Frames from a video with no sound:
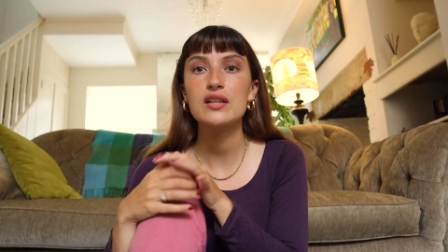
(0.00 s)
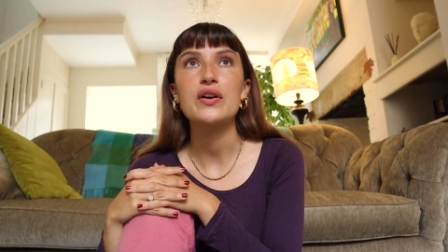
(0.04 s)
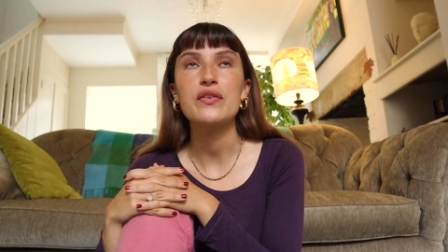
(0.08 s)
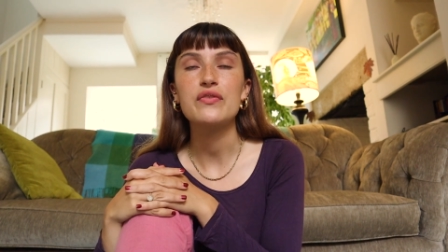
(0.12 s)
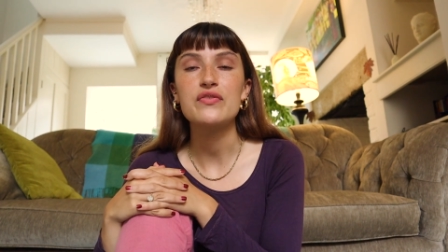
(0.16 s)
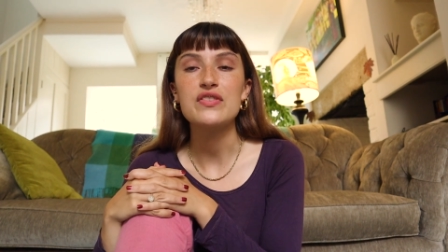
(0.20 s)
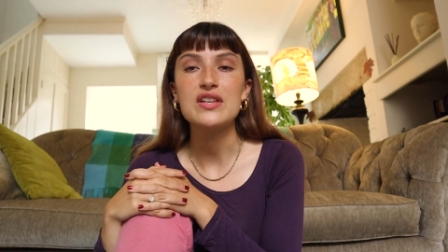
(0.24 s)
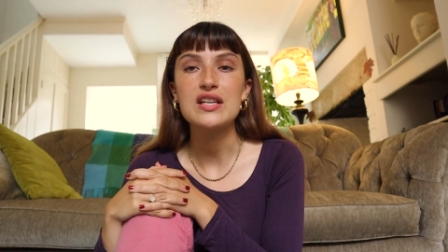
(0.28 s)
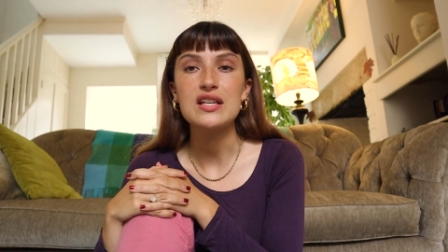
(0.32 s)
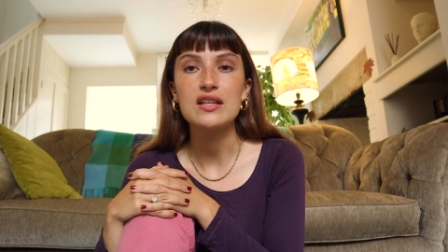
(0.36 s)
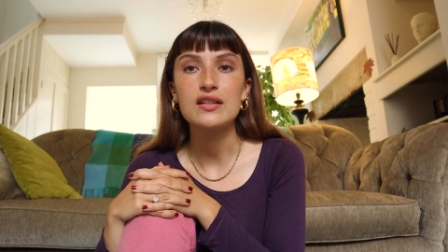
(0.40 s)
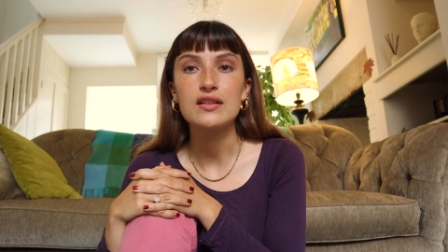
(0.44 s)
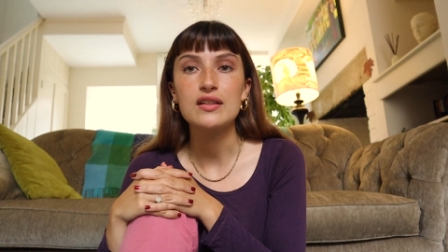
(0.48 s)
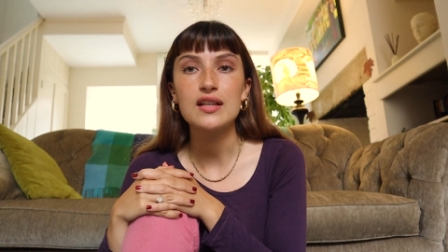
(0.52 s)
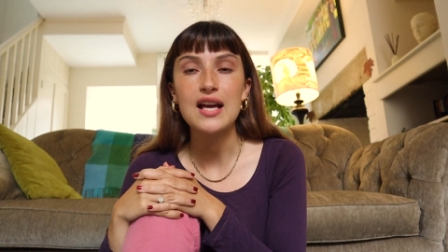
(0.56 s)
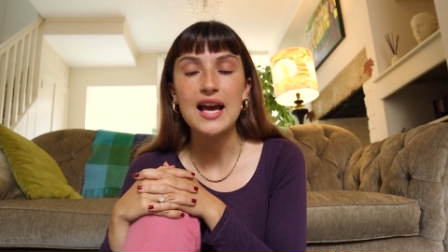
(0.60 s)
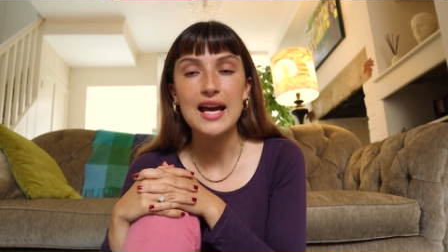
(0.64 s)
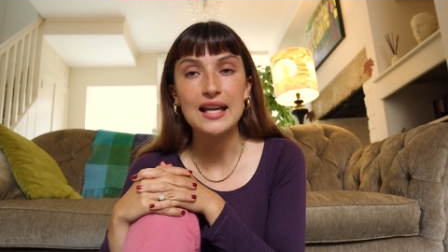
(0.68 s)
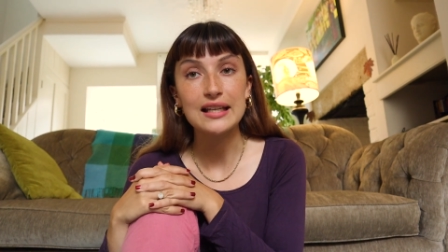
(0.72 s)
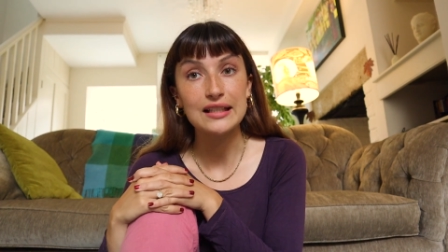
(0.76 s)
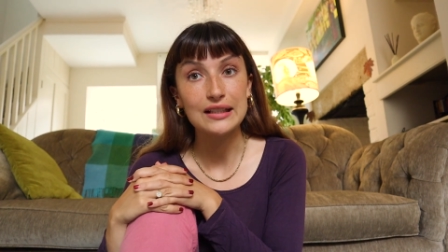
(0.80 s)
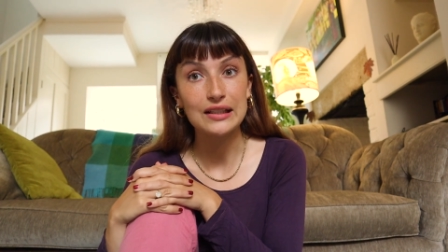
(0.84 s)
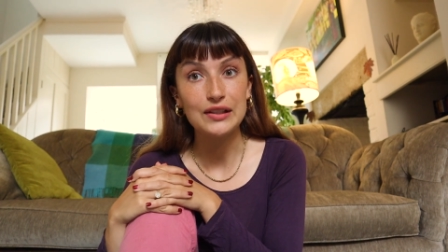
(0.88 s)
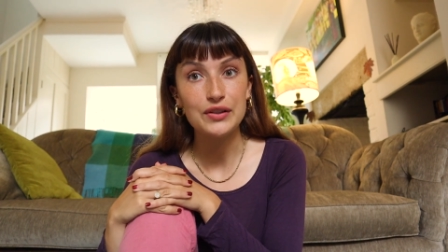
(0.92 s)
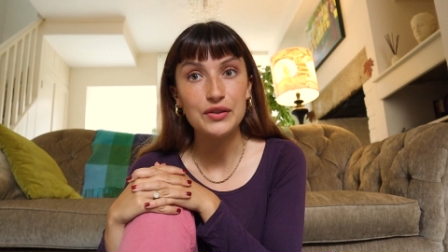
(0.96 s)
are vegan
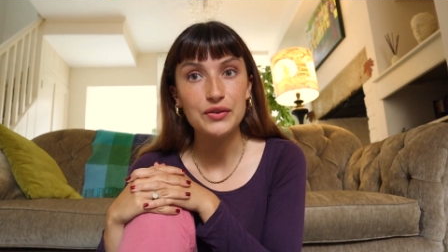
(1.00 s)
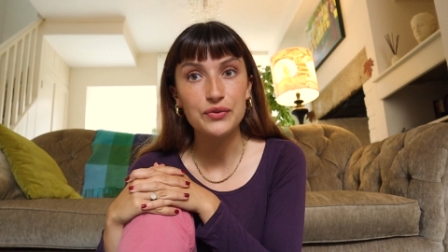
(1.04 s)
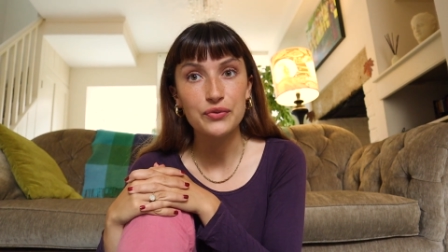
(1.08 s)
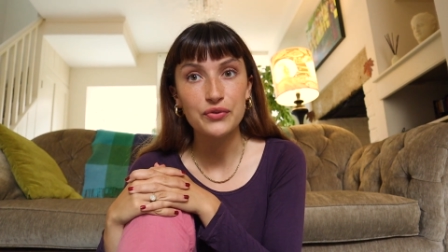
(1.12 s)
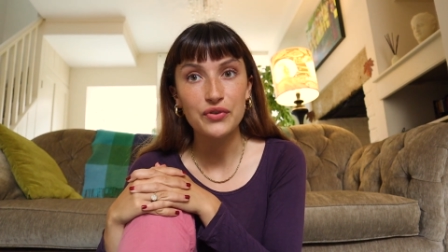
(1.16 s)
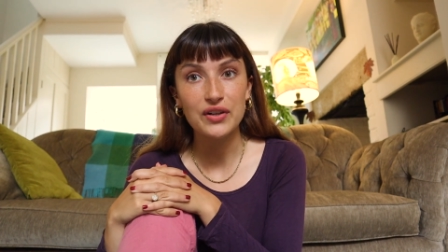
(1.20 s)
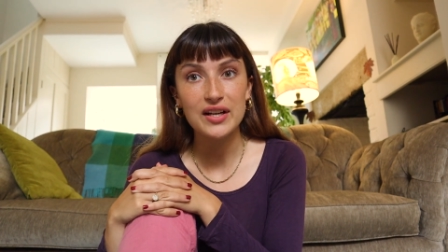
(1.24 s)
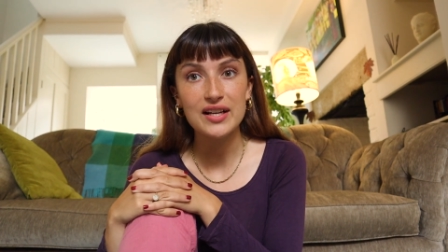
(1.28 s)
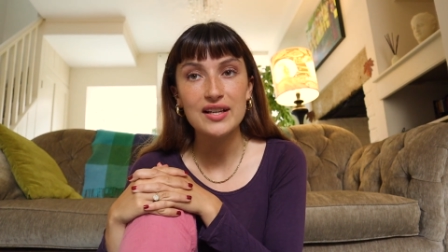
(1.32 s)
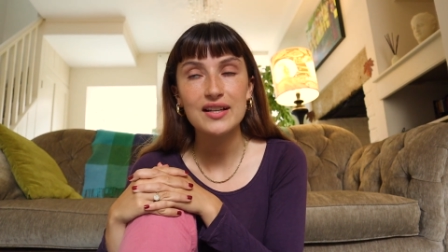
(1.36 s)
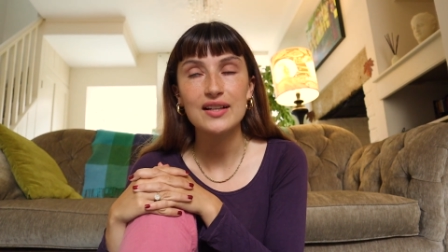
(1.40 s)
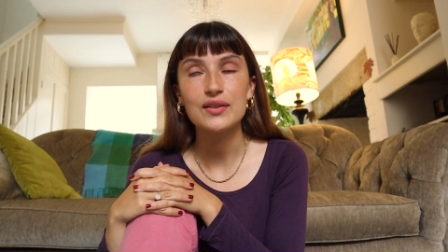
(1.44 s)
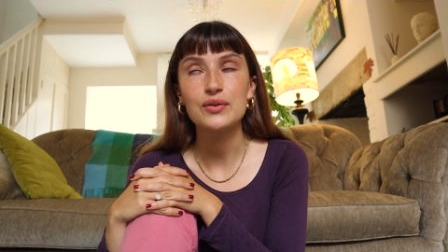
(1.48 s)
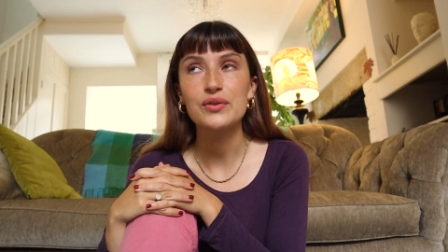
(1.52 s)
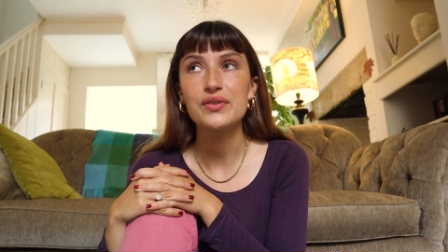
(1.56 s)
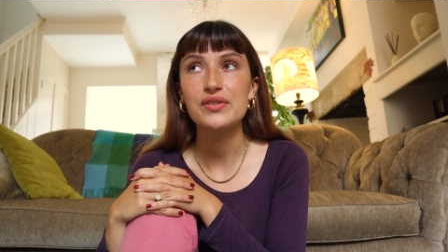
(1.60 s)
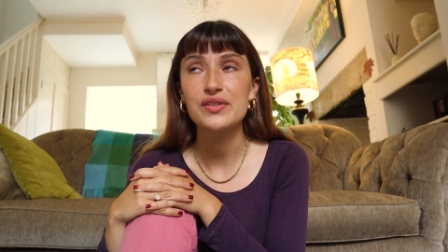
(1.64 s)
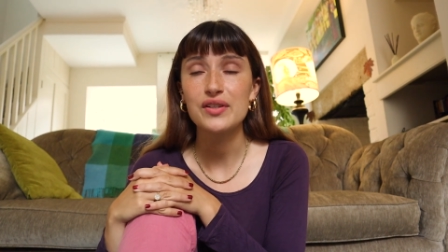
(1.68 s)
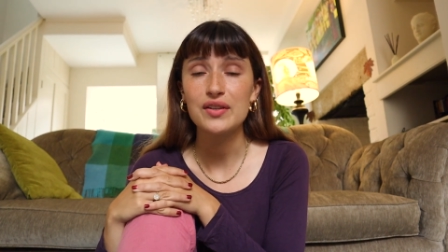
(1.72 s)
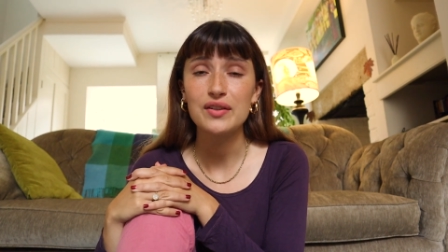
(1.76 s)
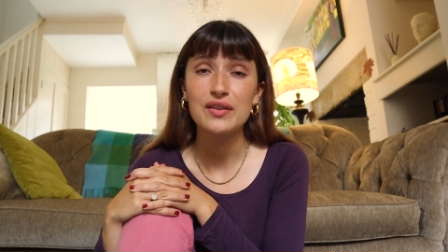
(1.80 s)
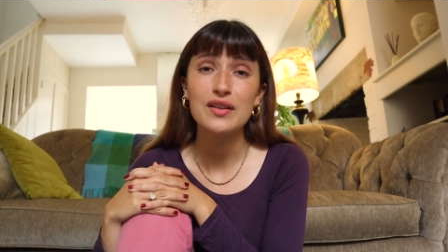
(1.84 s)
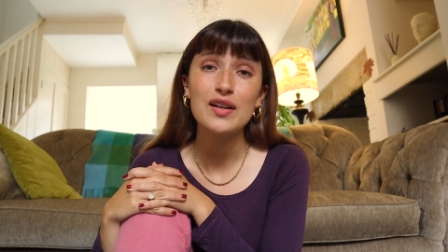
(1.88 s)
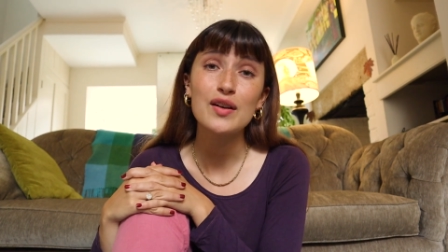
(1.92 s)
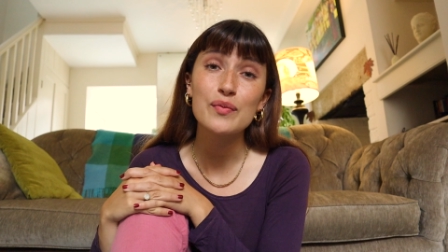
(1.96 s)
and gluten-free, and
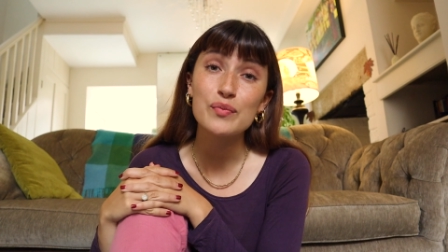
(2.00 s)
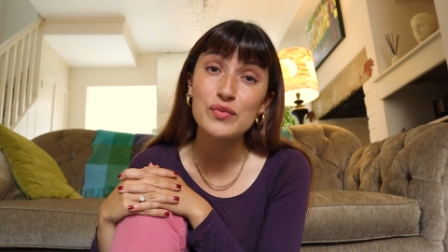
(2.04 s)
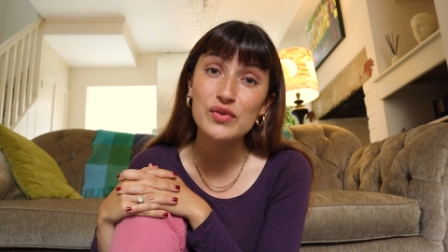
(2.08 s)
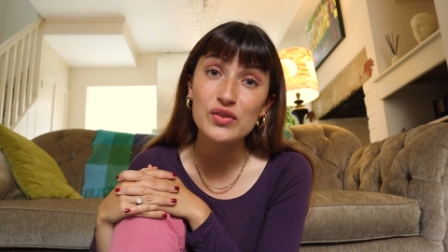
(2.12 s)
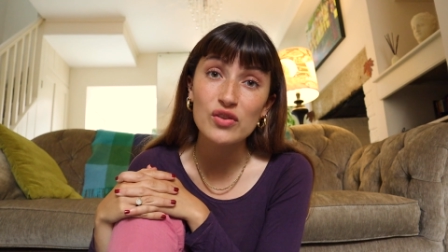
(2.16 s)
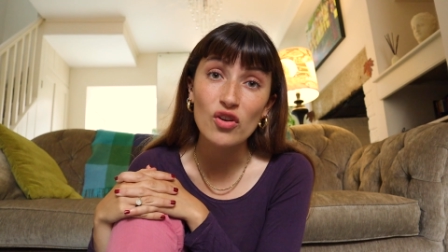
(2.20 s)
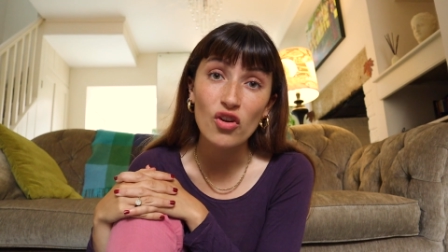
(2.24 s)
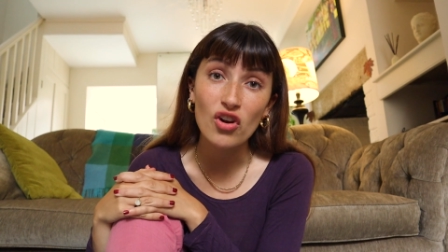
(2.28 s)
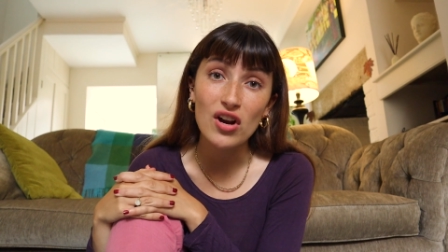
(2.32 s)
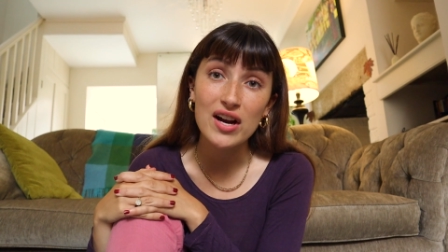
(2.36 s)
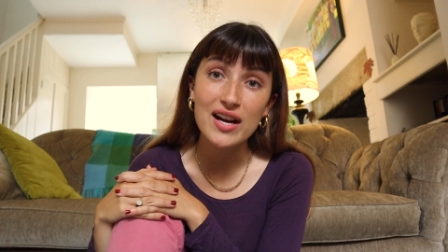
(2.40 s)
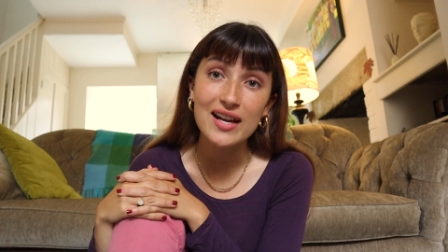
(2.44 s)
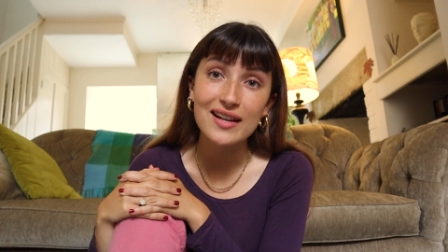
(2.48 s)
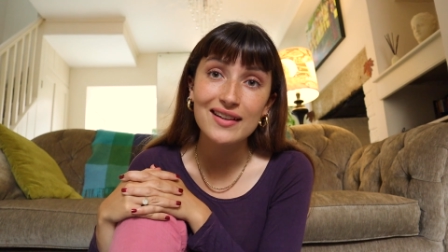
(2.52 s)
also, I'm sorry.